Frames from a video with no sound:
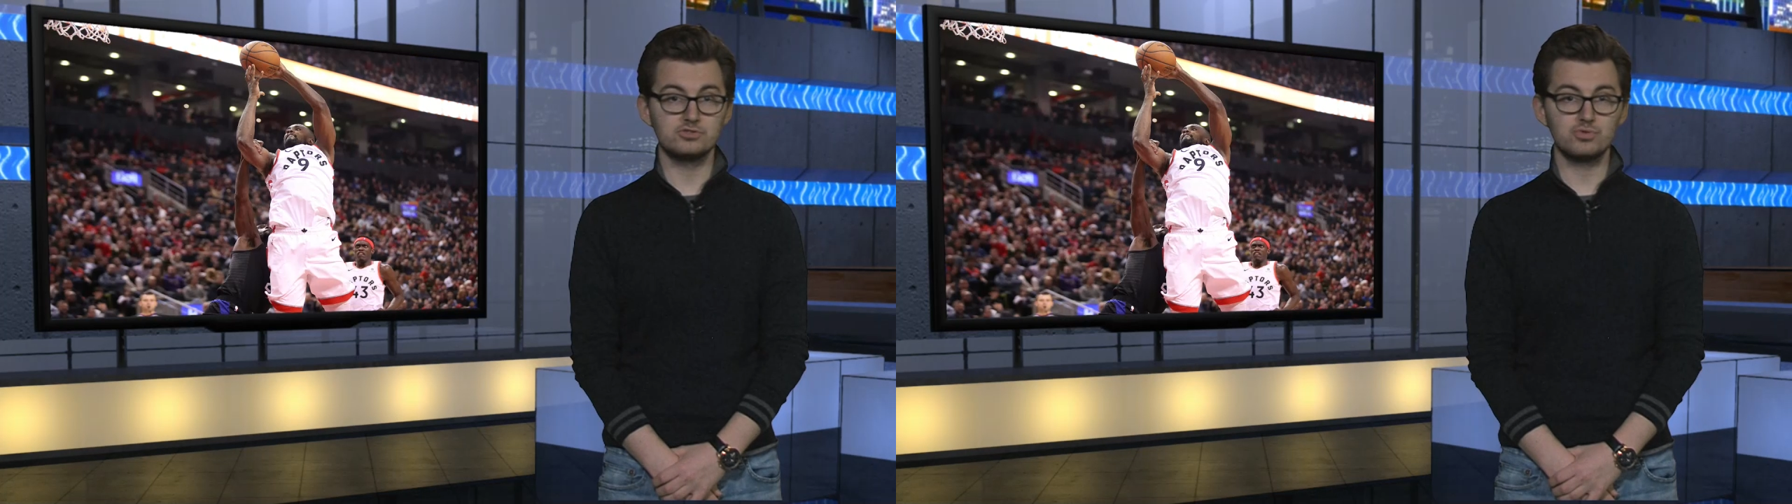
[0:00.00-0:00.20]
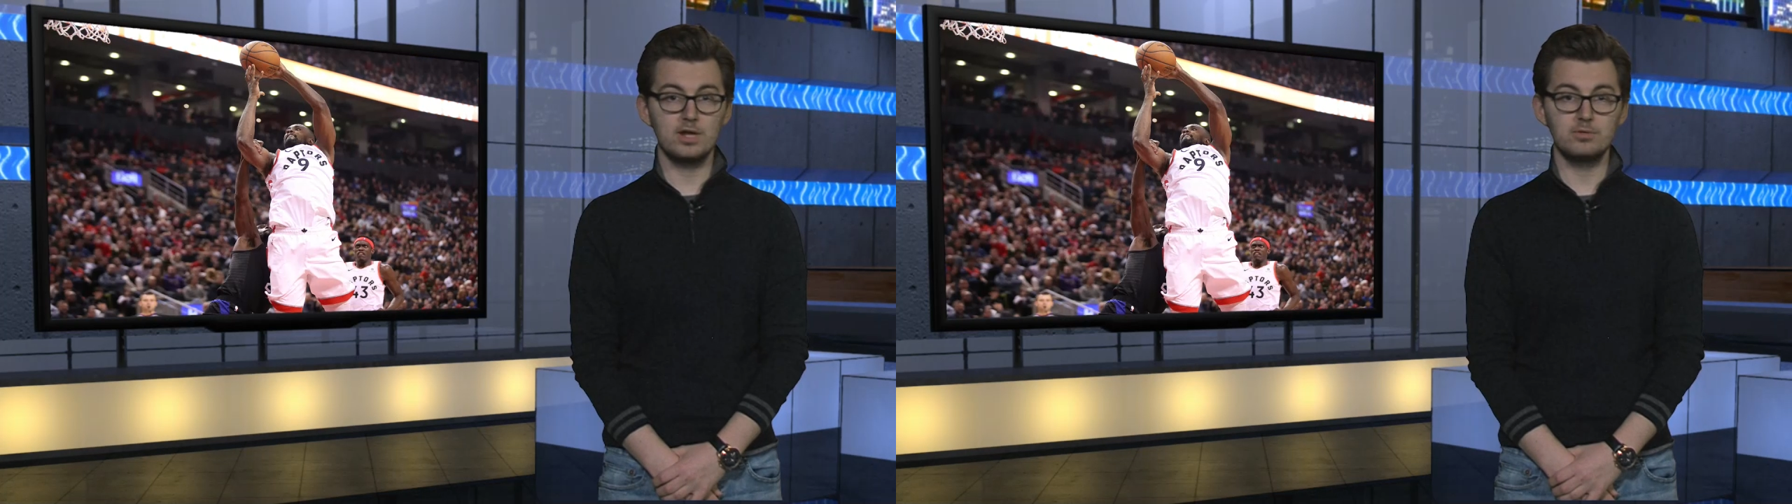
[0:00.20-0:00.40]

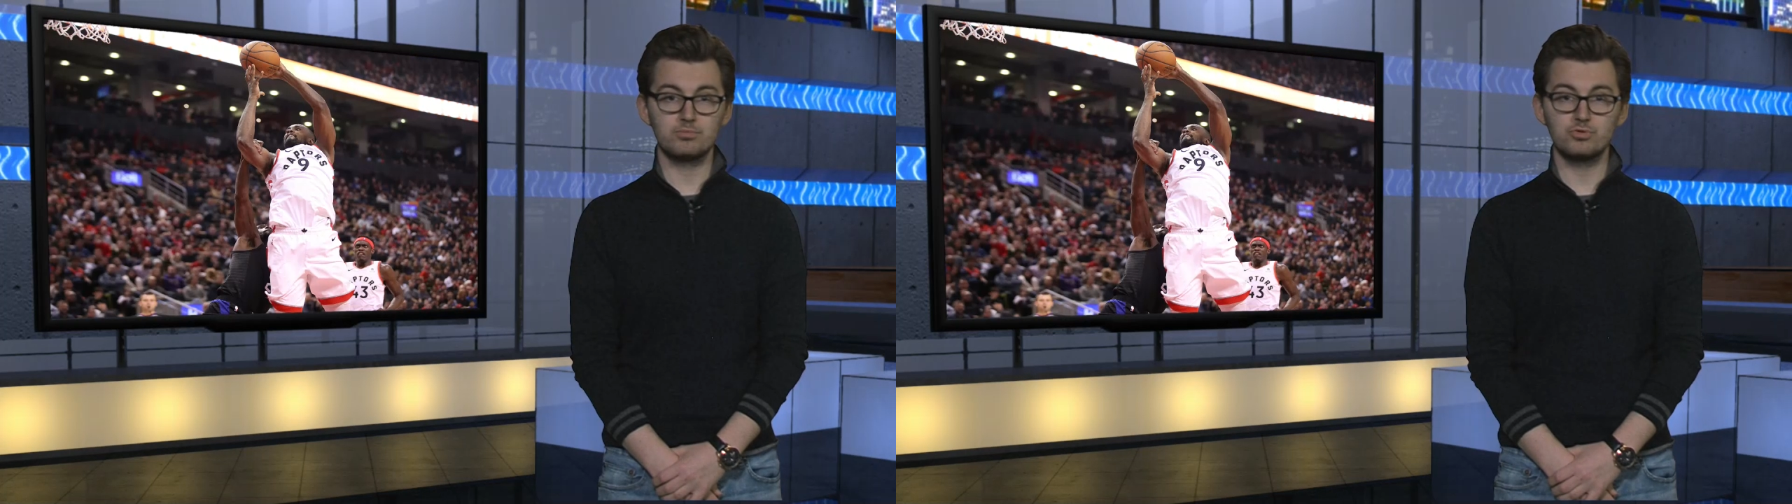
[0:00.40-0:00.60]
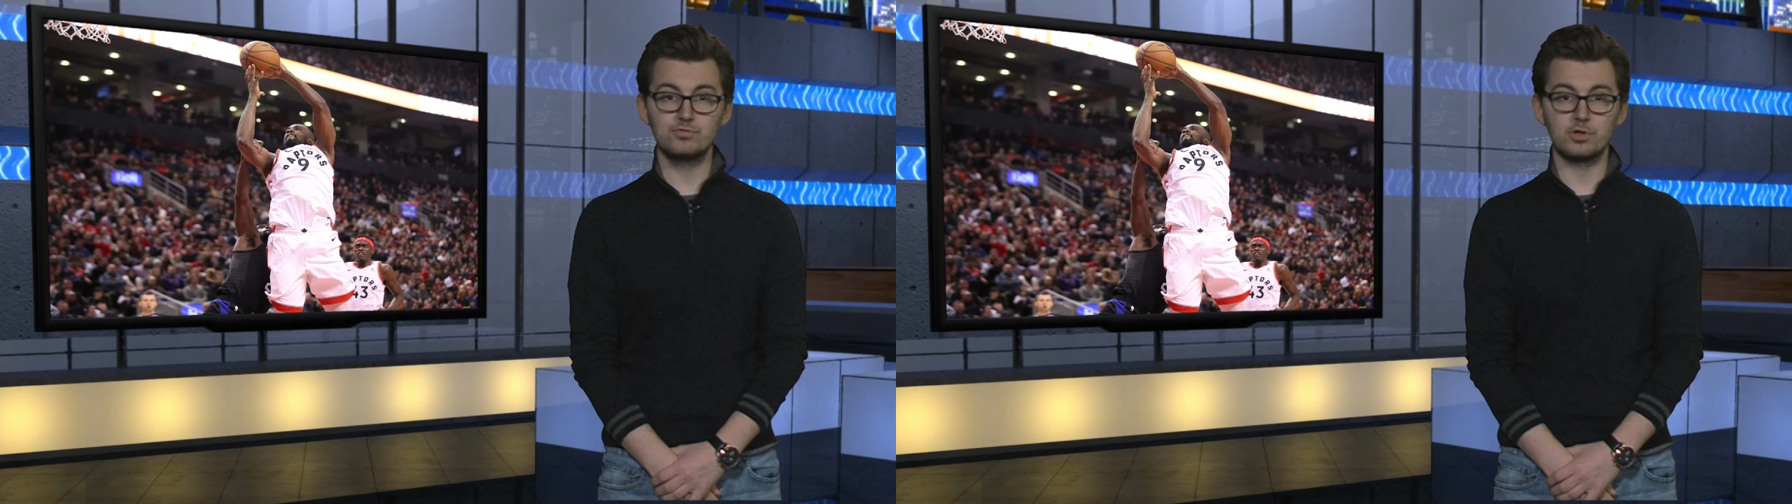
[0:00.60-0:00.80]
try to
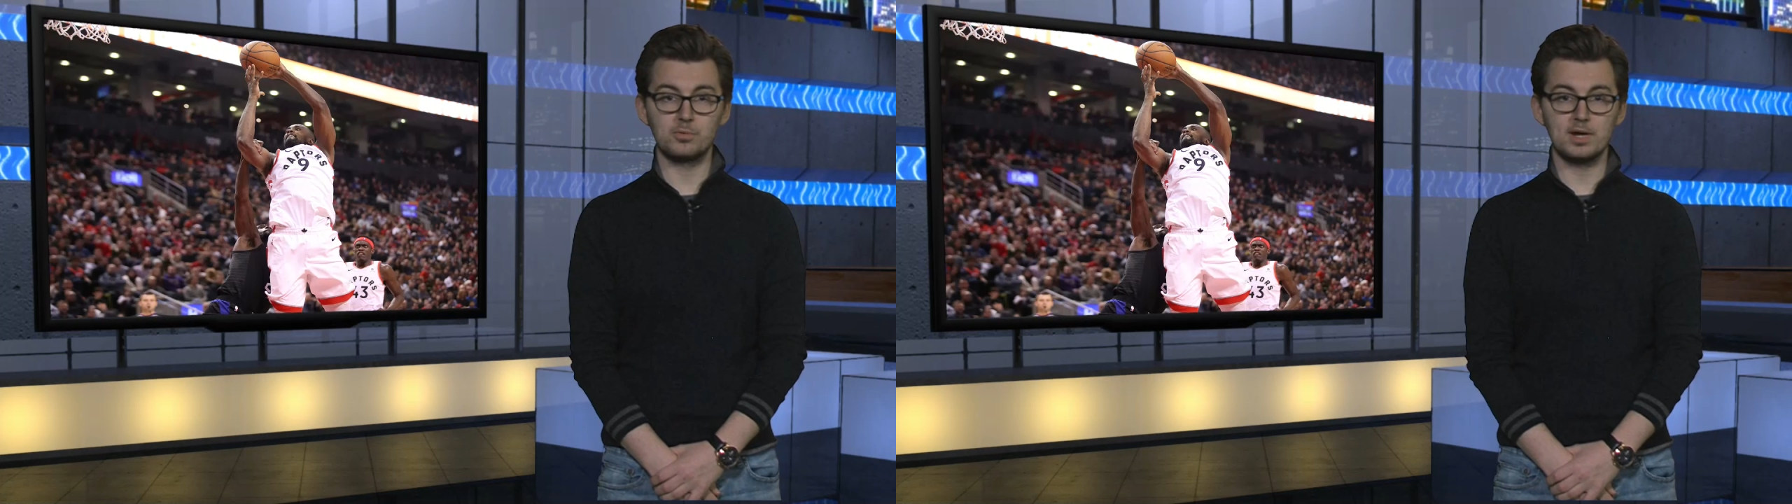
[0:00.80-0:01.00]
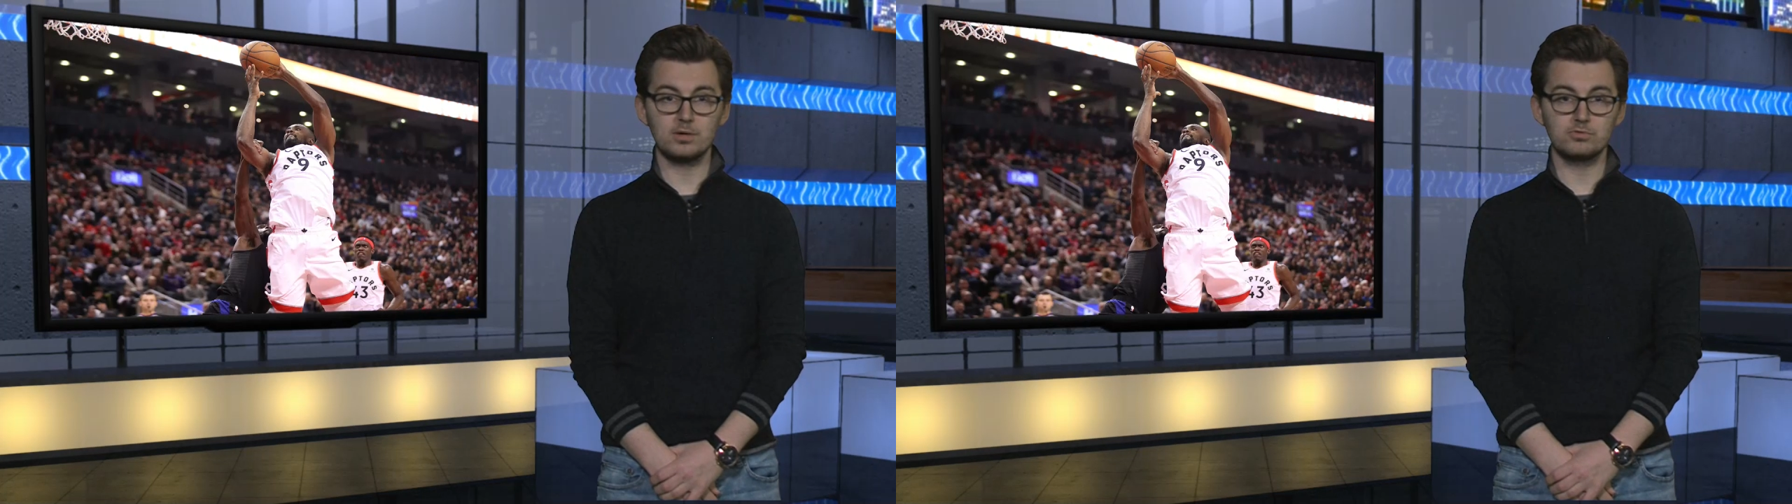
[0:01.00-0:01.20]
improve their
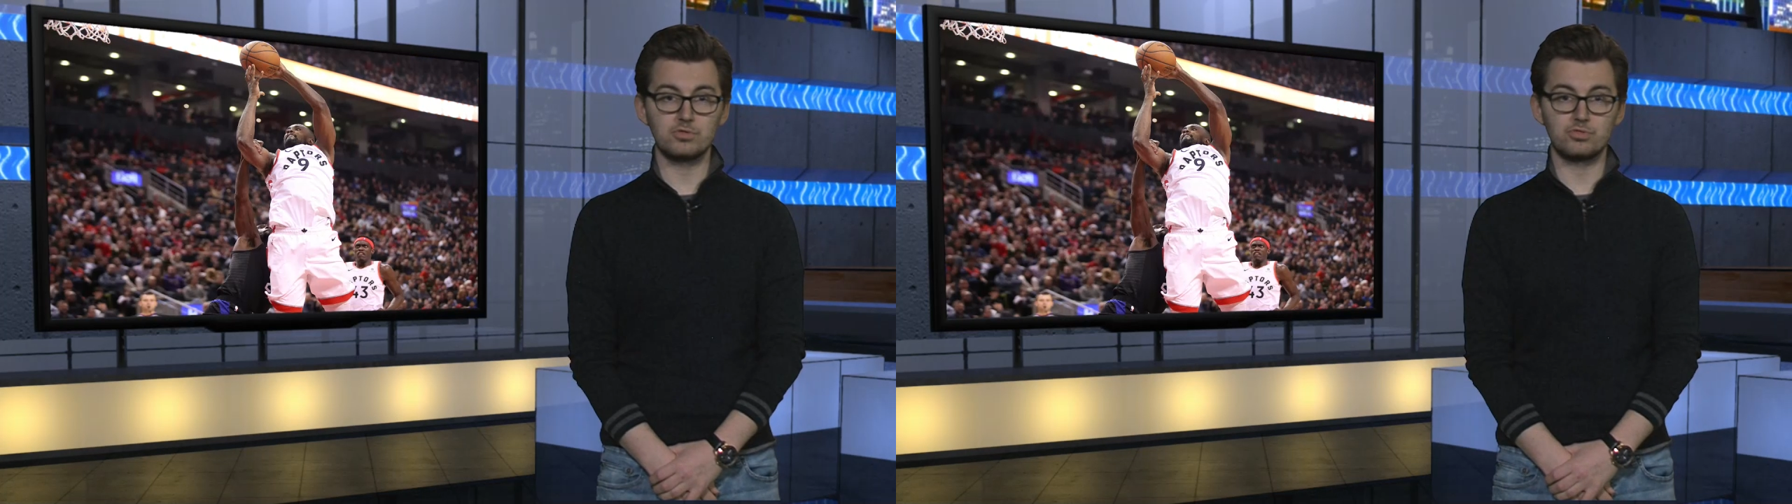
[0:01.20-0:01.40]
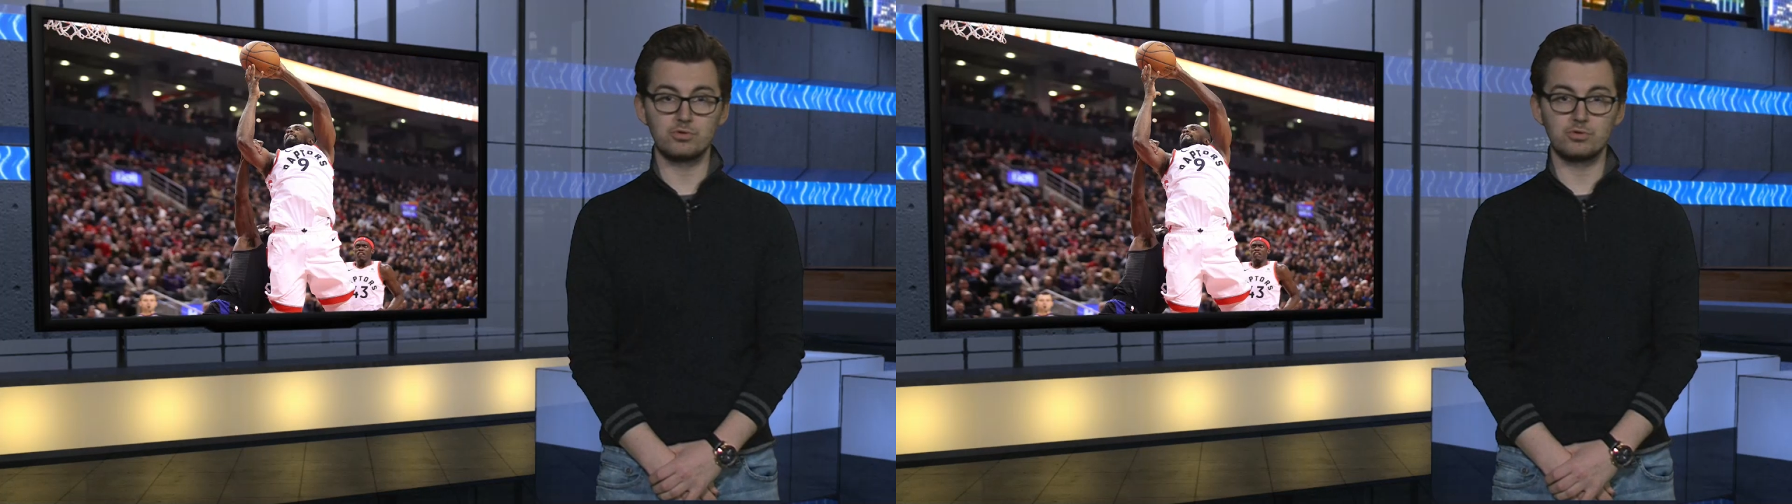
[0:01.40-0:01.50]
record to